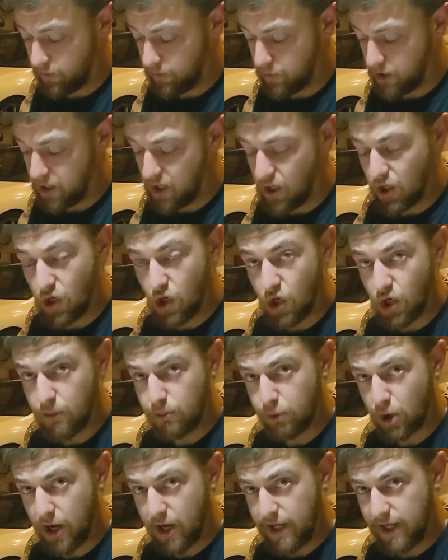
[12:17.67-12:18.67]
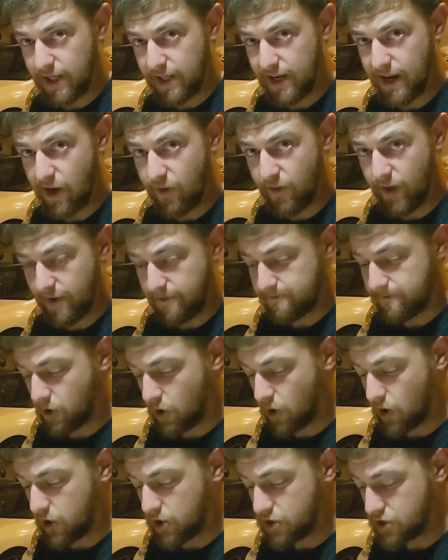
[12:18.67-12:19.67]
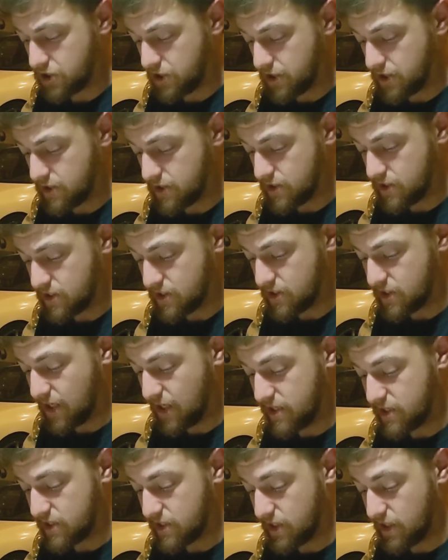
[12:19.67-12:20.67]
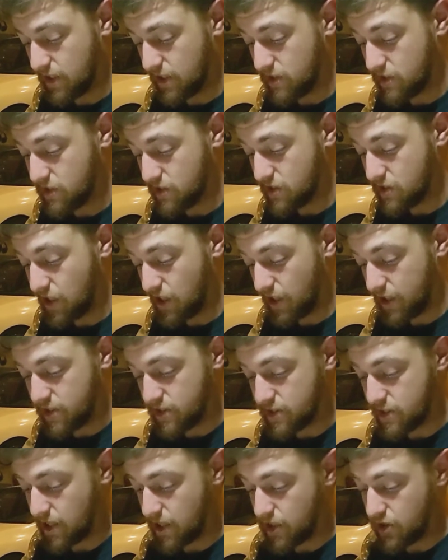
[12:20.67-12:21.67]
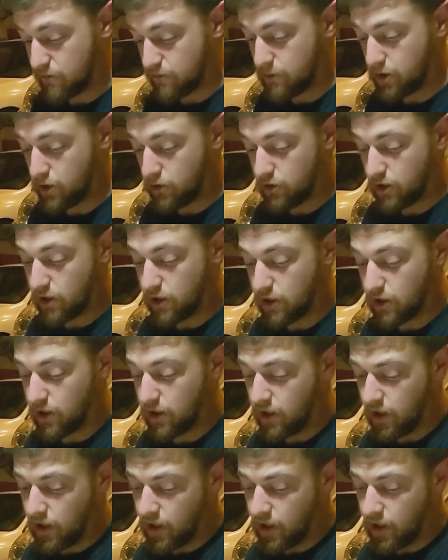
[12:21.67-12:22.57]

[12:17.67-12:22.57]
being good at breaking down that varnish that's disgusting and stuck inside your motor,